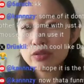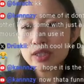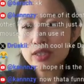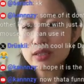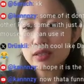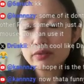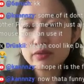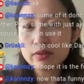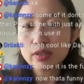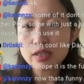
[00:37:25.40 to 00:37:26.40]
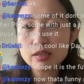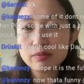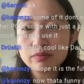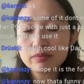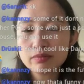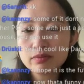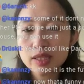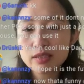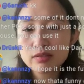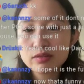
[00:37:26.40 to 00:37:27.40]
do need to live,
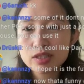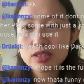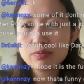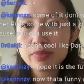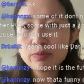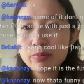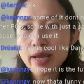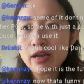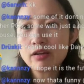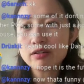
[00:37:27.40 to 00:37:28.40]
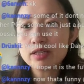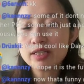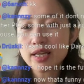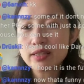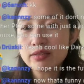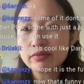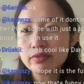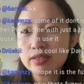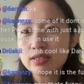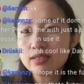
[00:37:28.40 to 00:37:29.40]
like just to be prepared in case of
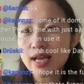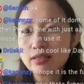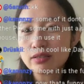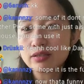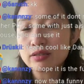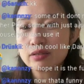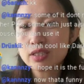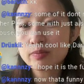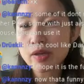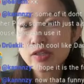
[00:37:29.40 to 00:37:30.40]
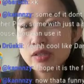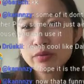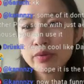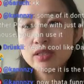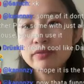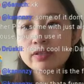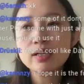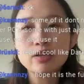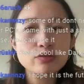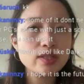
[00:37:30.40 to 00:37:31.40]
a disaster, especially when we live in a
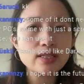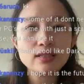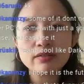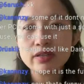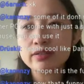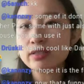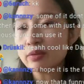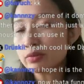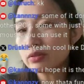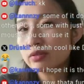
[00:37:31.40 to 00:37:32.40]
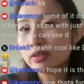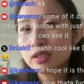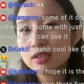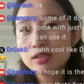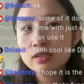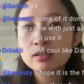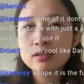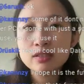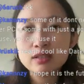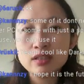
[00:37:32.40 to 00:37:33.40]
country that's not very stable.
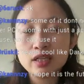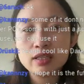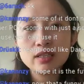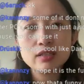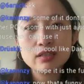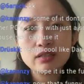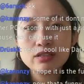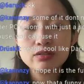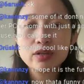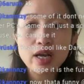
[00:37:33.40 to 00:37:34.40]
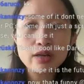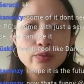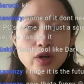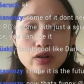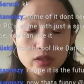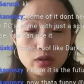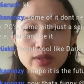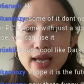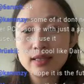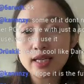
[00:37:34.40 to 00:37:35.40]
I think you and I, we all know
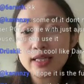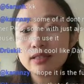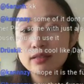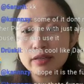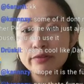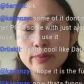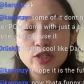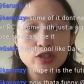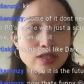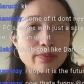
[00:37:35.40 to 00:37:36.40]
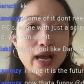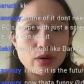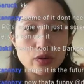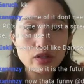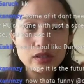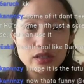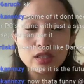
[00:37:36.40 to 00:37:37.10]
that like information is power,